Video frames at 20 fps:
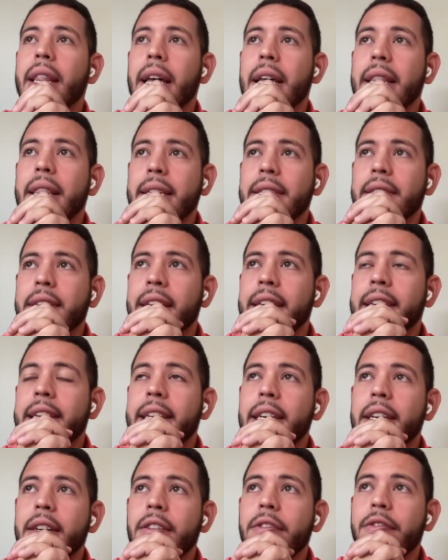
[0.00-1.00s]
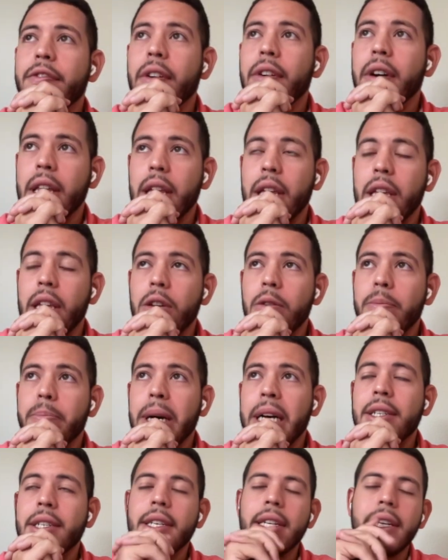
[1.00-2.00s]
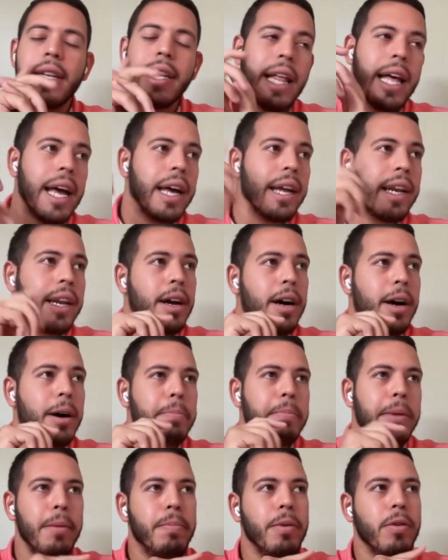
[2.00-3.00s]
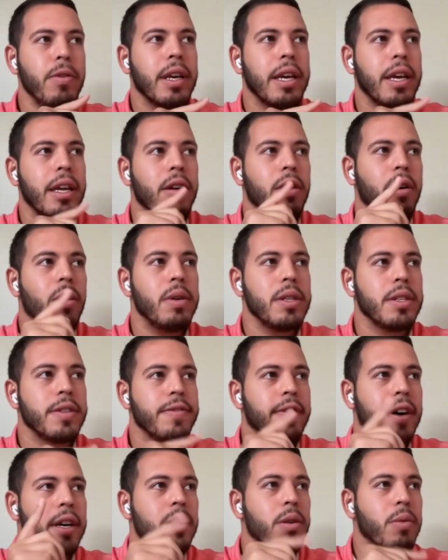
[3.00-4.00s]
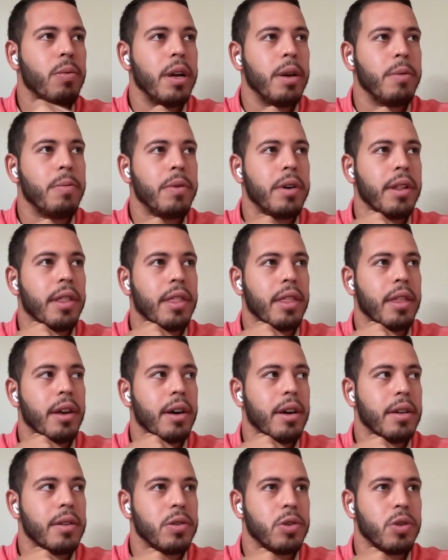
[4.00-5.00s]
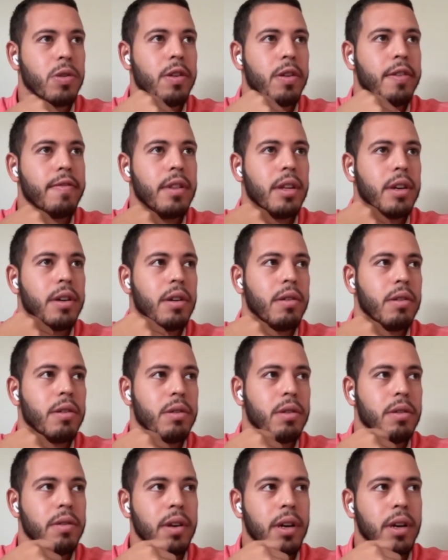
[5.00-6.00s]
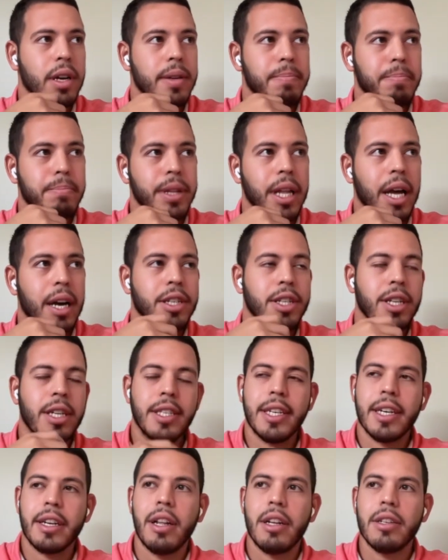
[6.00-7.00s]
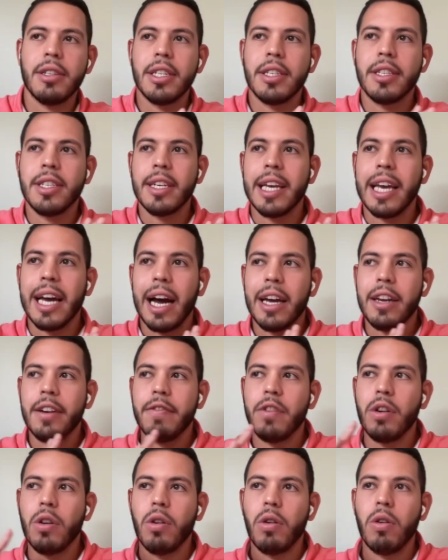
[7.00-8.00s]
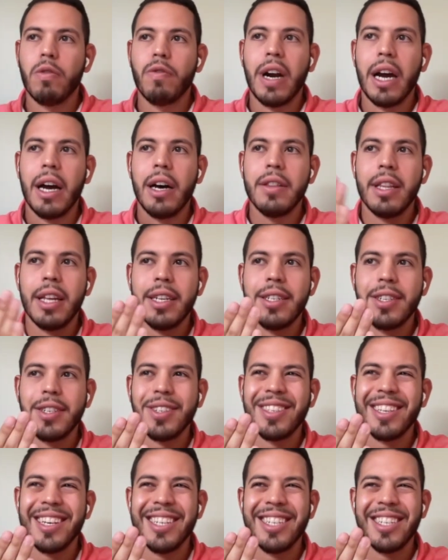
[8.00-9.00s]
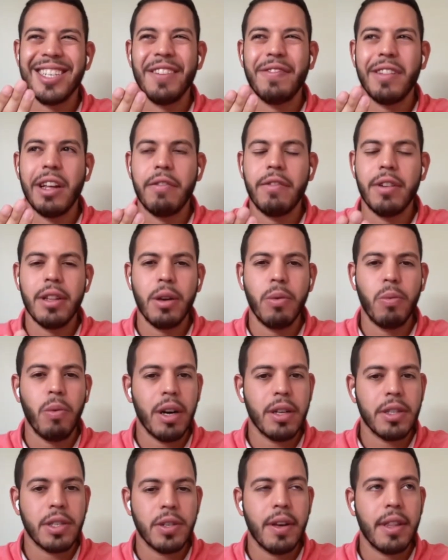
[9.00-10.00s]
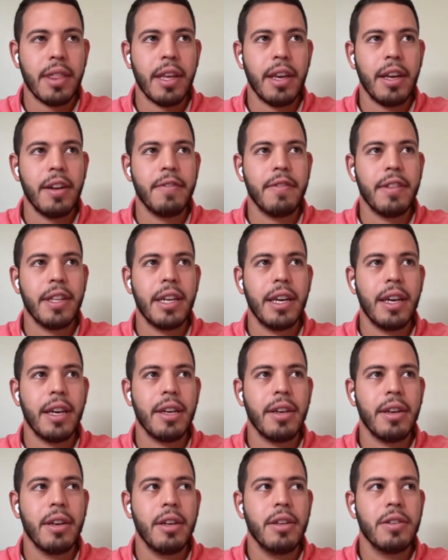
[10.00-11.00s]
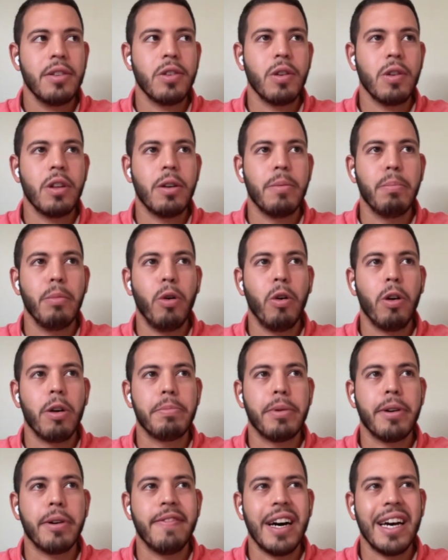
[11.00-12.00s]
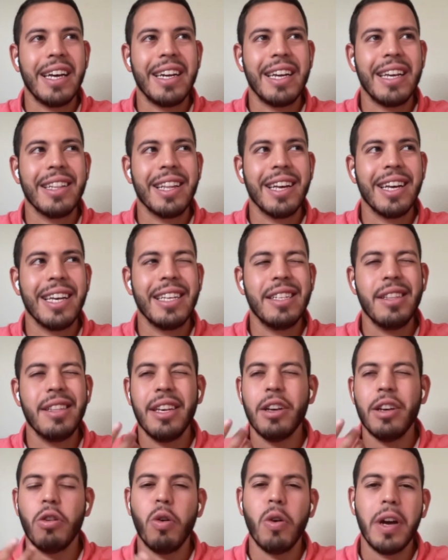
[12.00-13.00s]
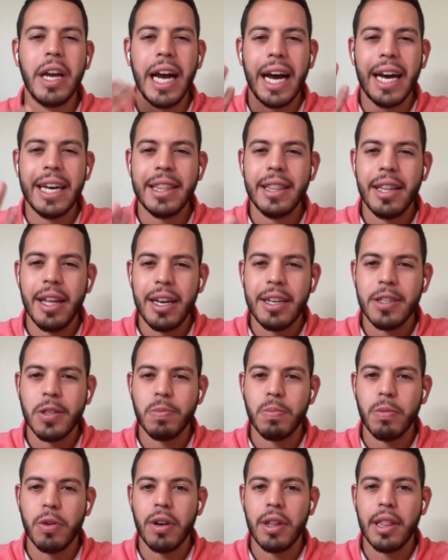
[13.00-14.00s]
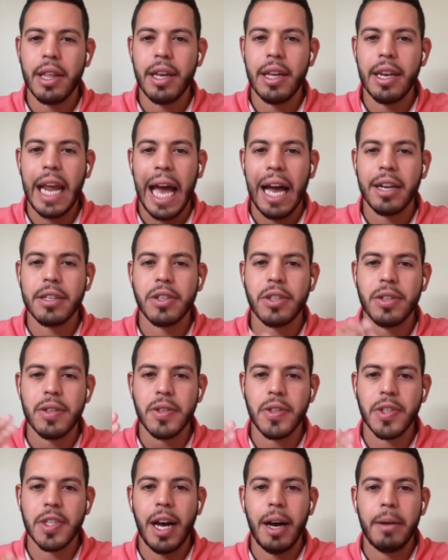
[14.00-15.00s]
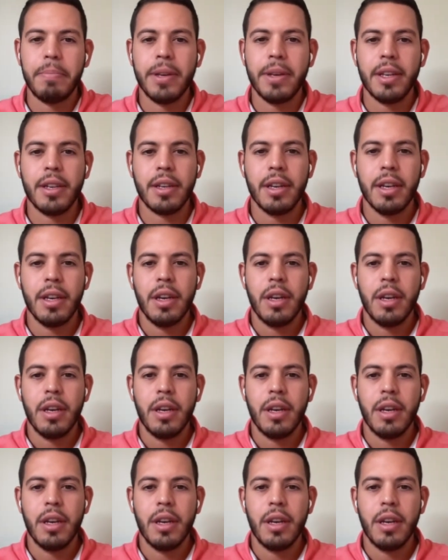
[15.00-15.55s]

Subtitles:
this idea of, you mentioned that people can always find a way with sort of the blockchain technology to kind of go around legislation if they really want to at the end of the day. So they're more providing like legal guidelines more than actually stopping